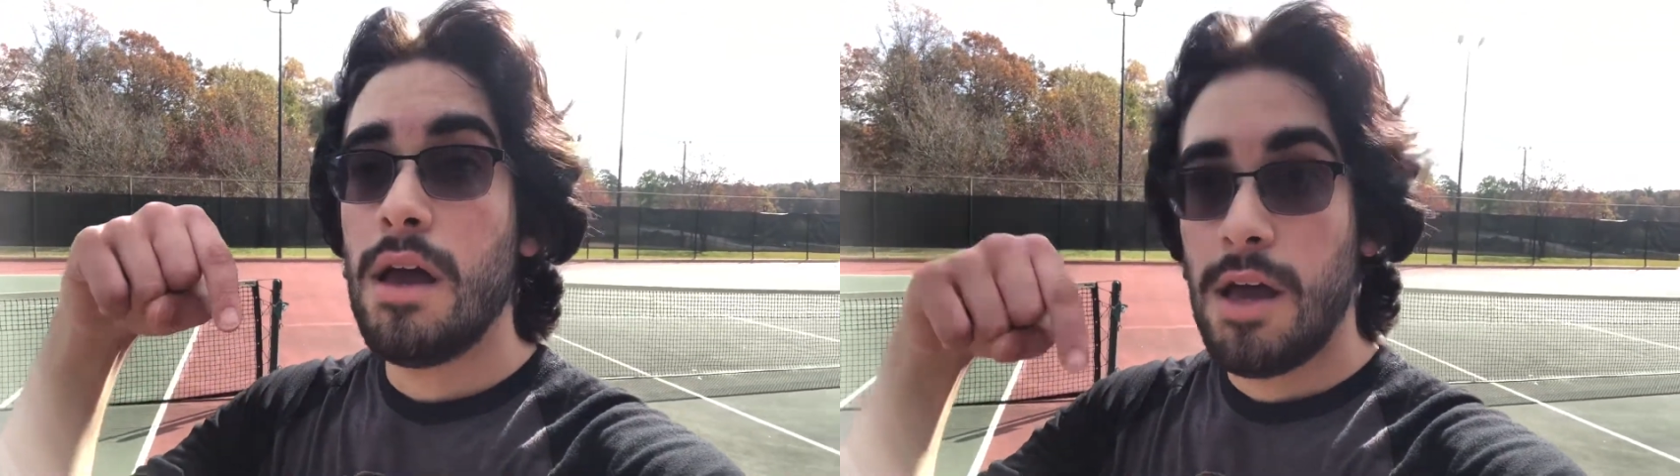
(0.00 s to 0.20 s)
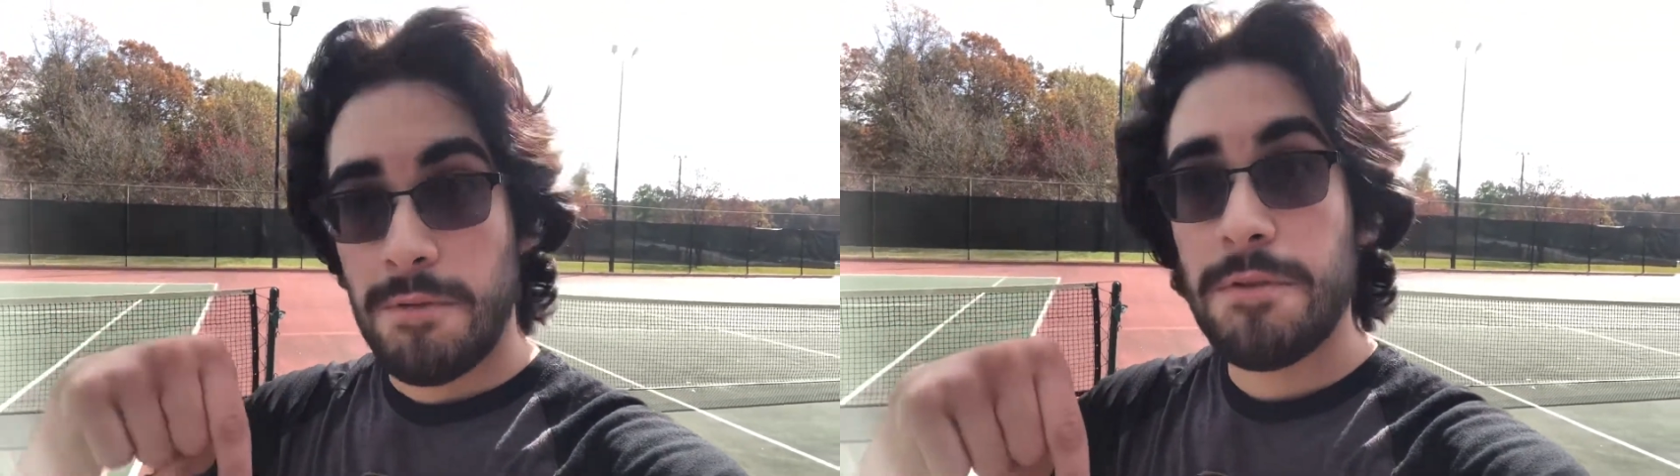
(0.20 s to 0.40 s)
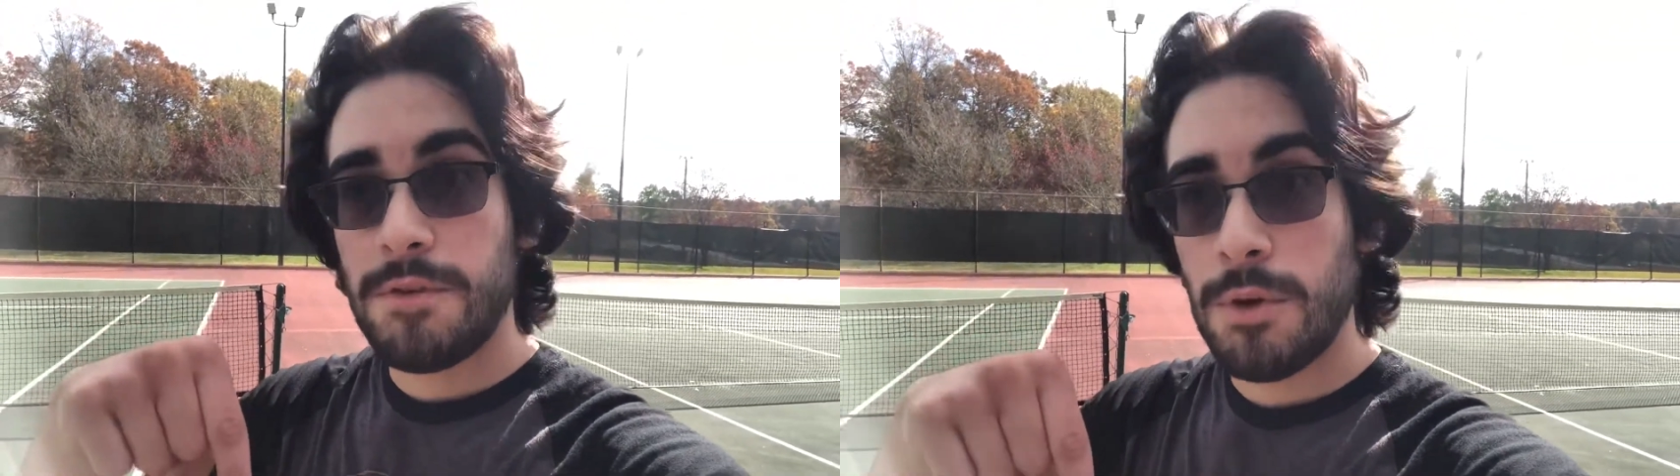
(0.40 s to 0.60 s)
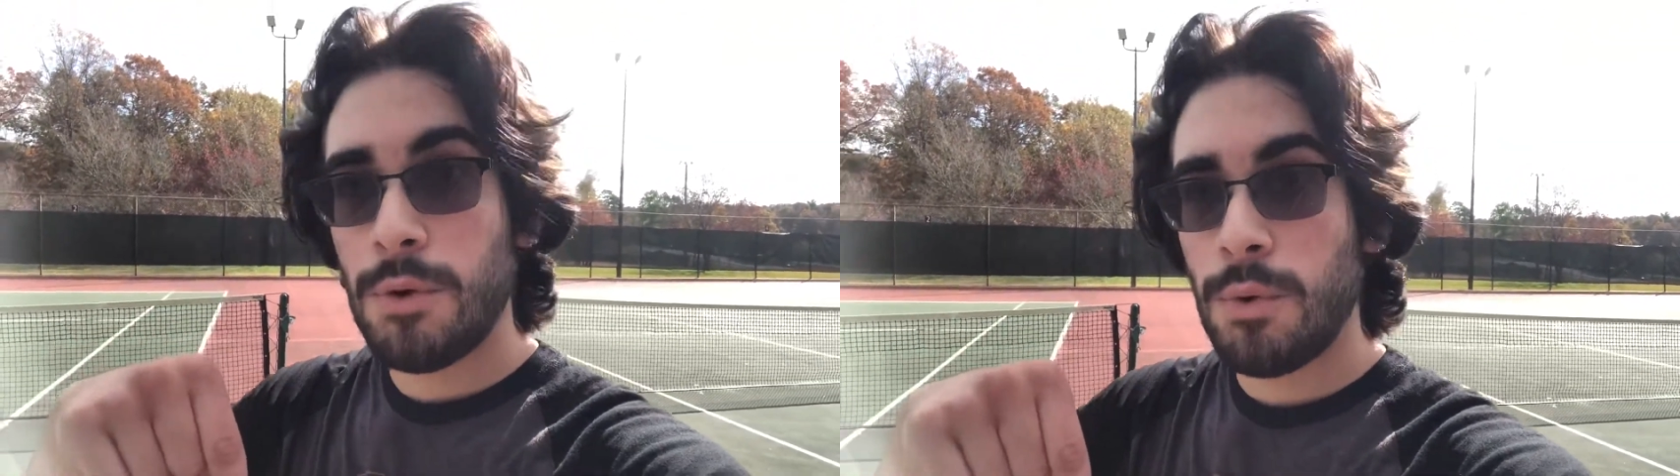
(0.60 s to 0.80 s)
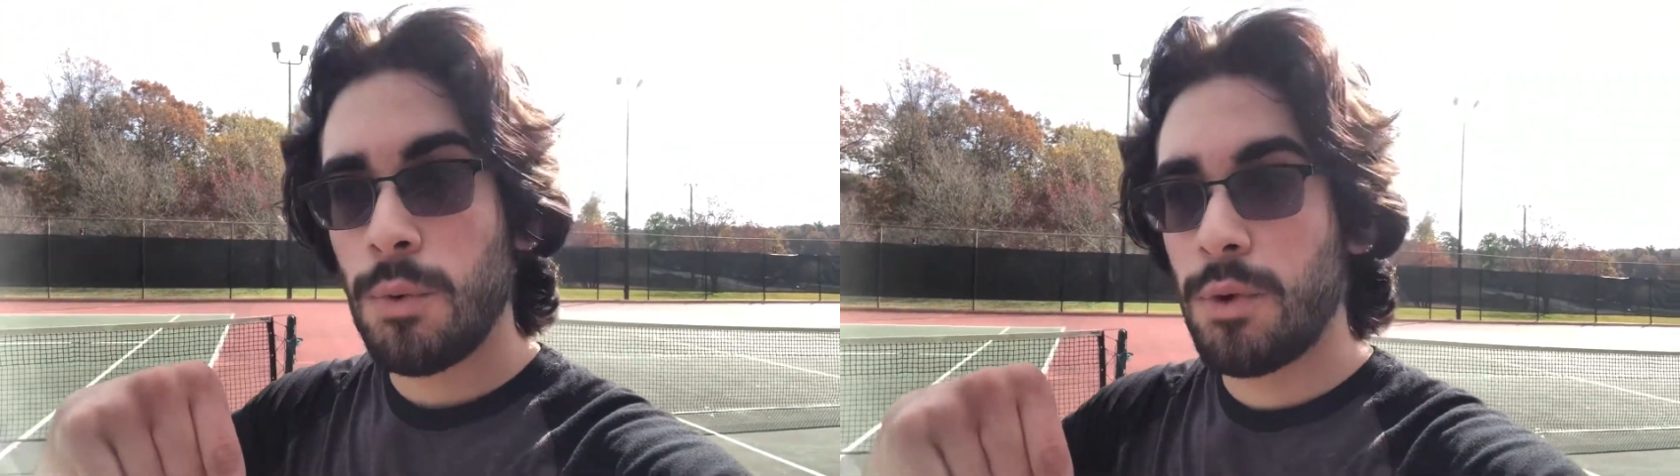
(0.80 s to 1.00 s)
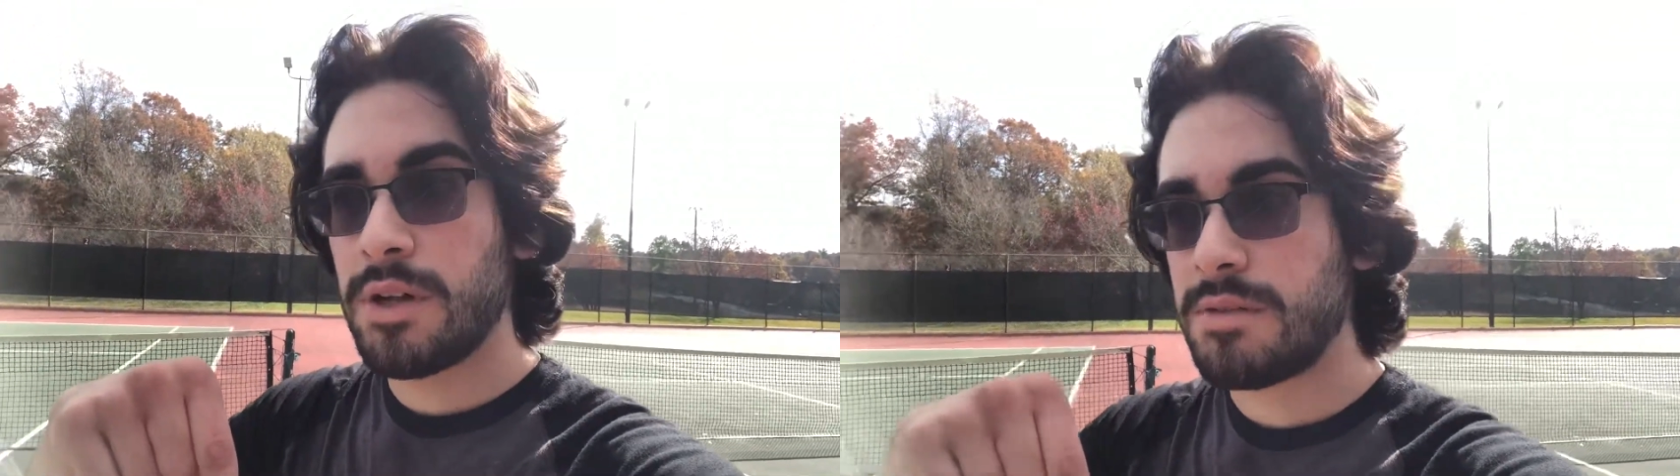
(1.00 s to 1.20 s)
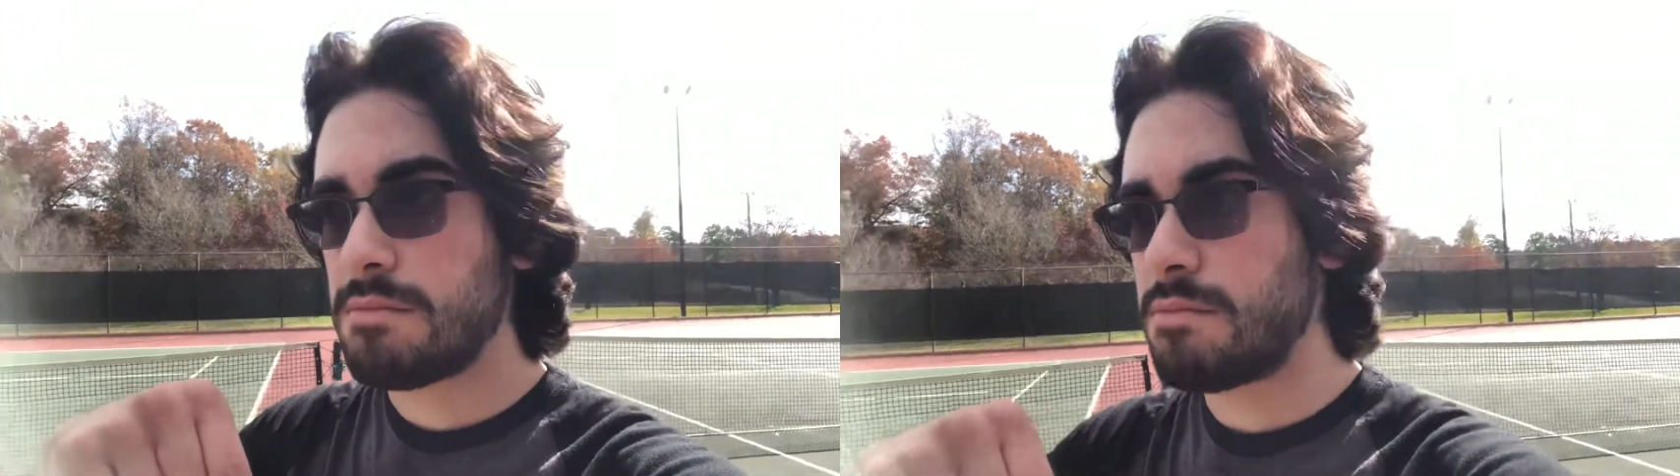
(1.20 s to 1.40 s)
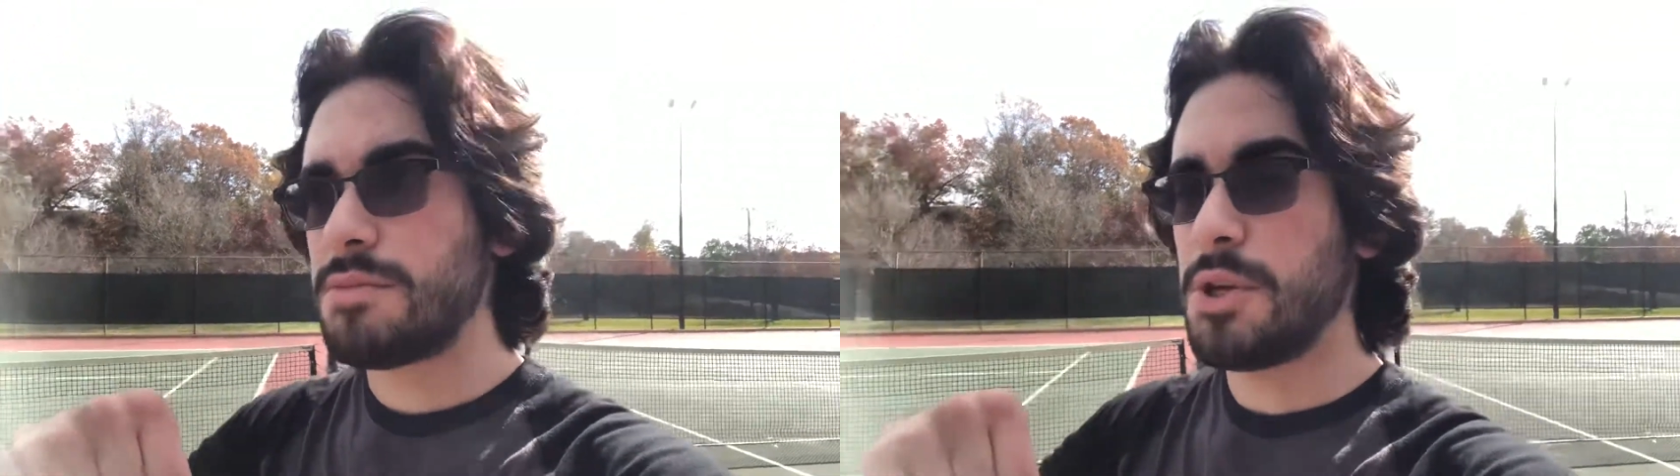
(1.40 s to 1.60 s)
if you
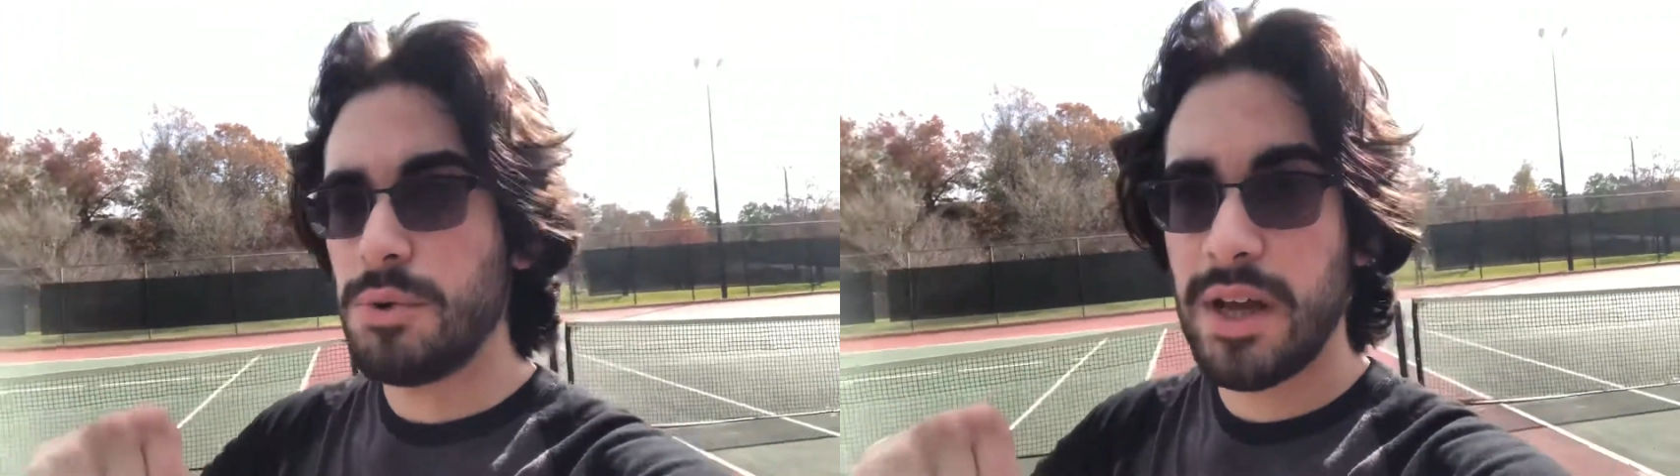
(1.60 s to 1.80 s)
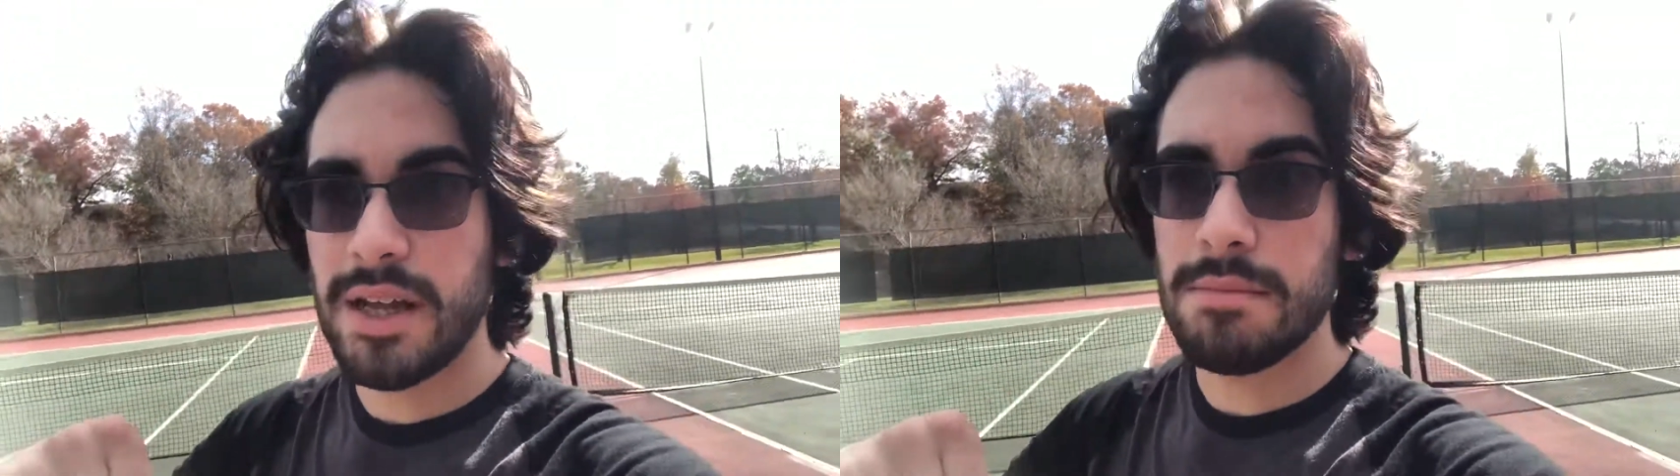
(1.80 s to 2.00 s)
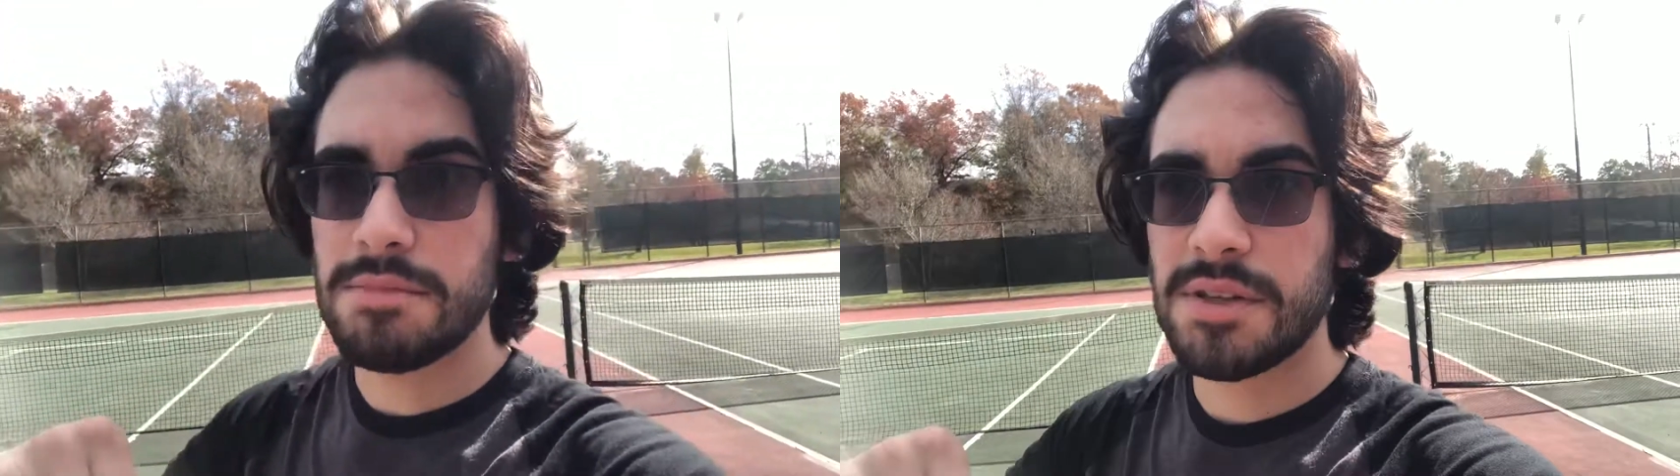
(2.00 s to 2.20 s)
would tune in